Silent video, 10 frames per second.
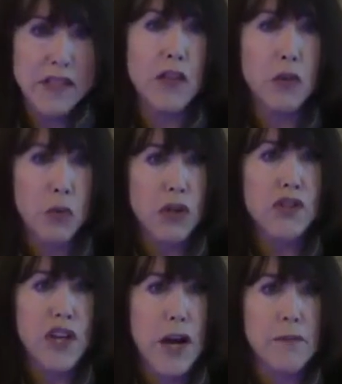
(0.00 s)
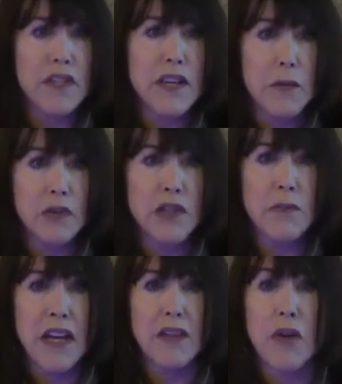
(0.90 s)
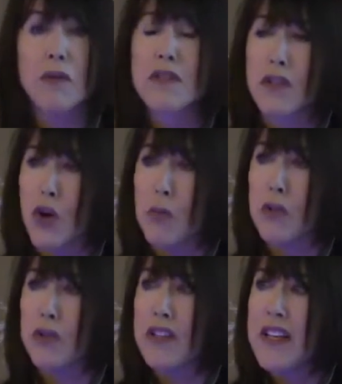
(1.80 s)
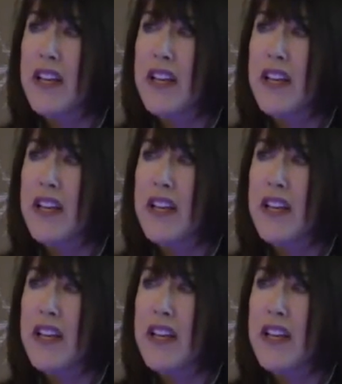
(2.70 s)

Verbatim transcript: leader workshops, and able to make those global.